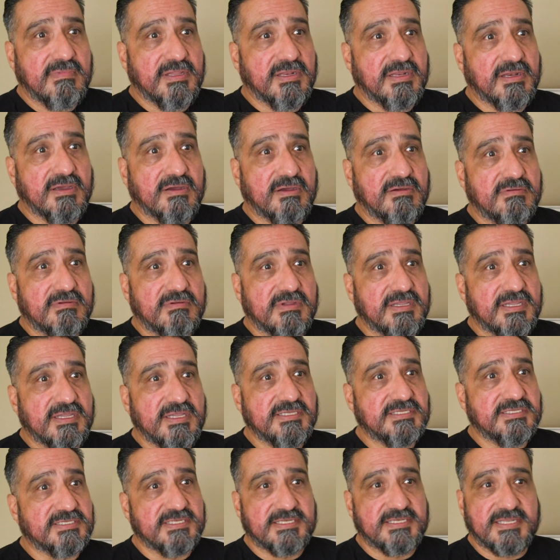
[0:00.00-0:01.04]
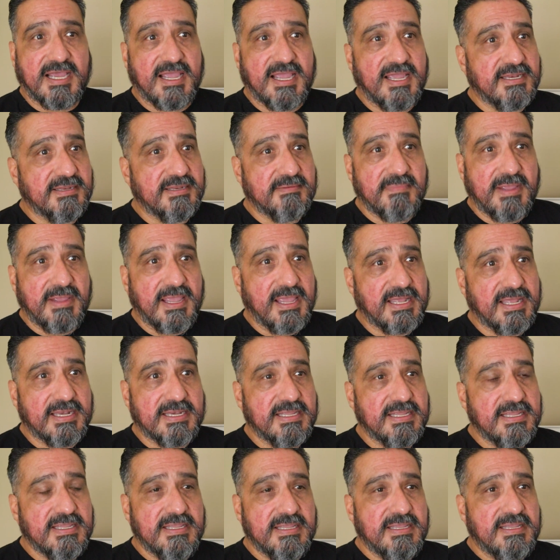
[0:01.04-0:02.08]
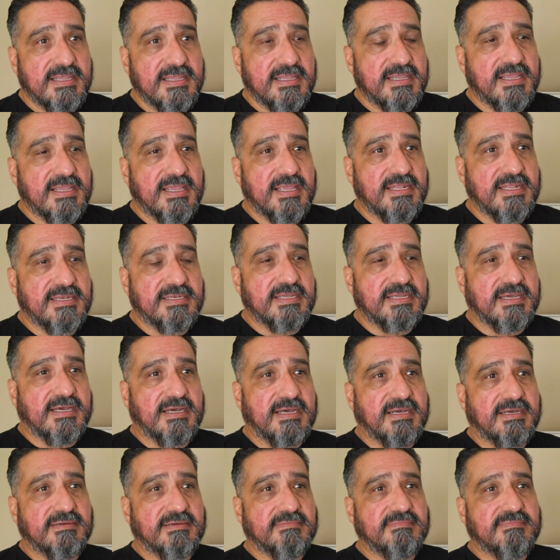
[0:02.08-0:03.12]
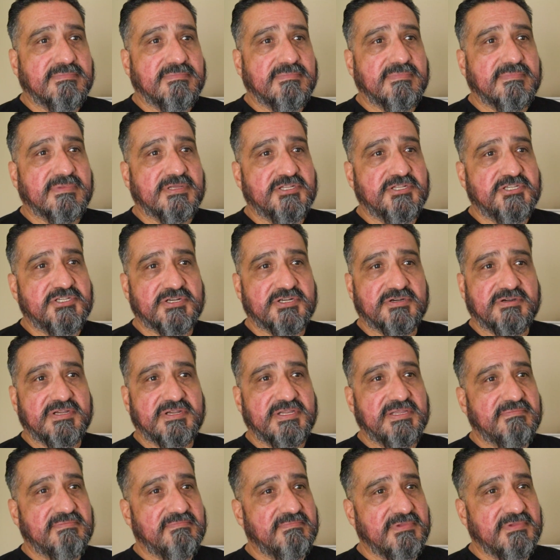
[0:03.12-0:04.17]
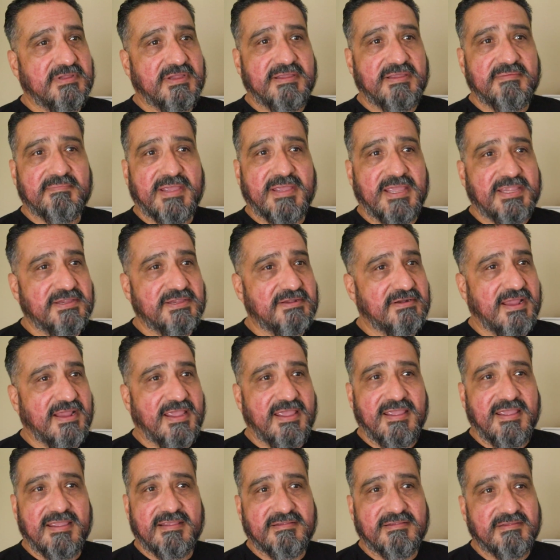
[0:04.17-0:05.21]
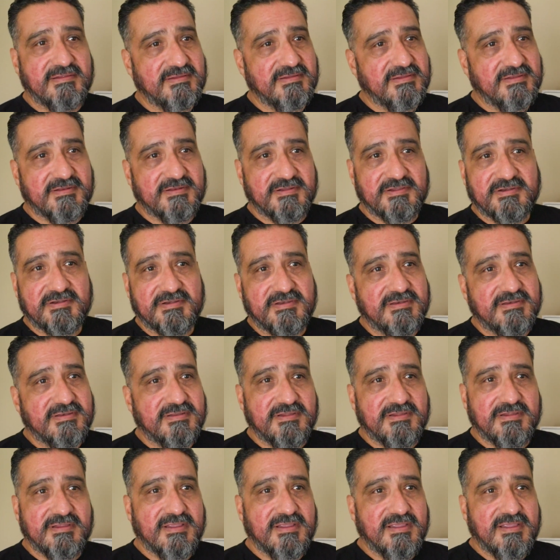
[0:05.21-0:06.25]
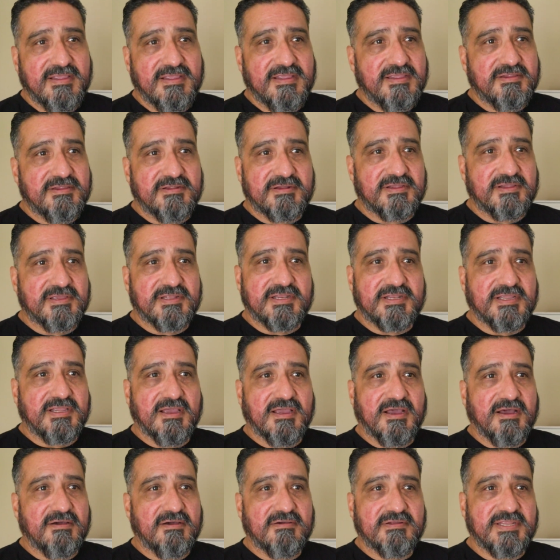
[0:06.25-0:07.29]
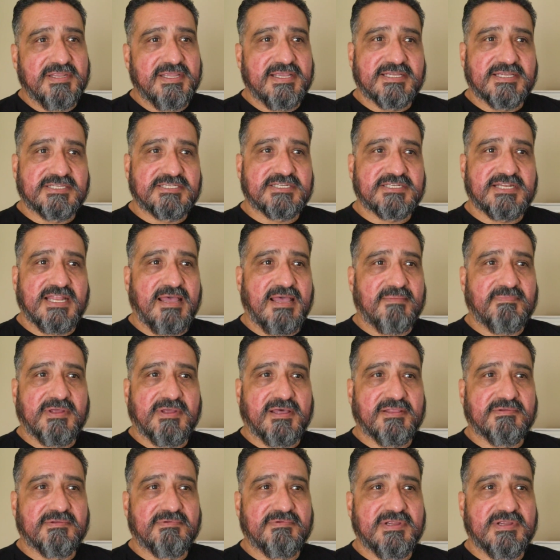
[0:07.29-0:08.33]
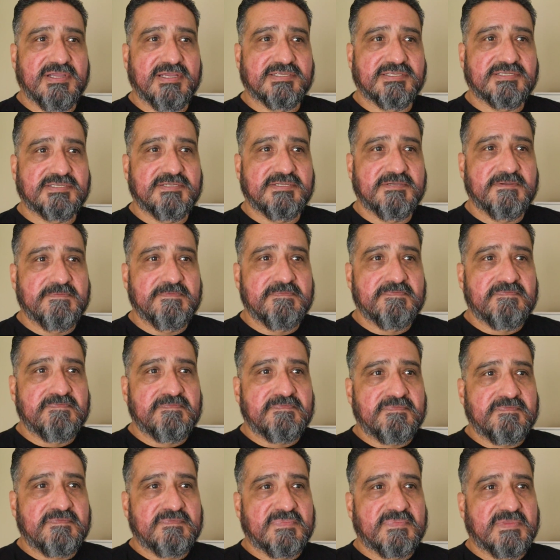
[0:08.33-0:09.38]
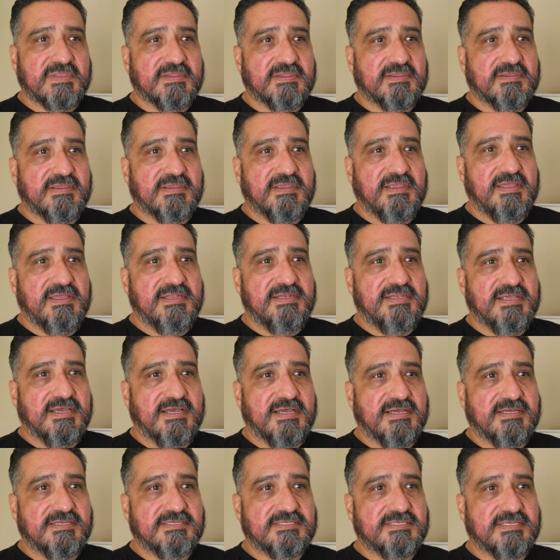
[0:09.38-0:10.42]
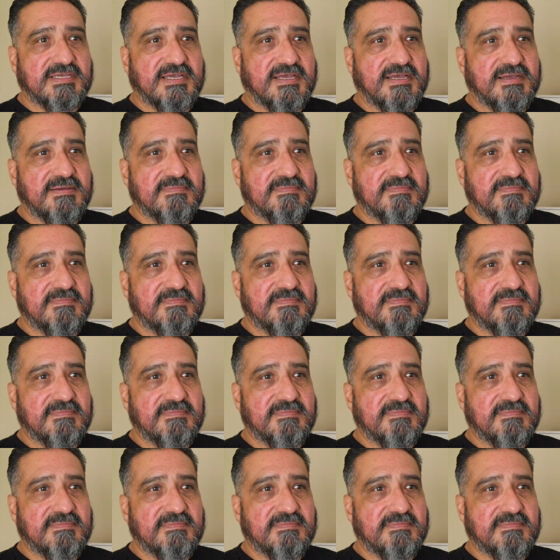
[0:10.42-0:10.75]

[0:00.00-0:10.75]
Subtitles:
you know, he's indicted, man, and the jury, yeah, man, you're hanged, you know, you're good to go, and he gets slapped on the wrist and does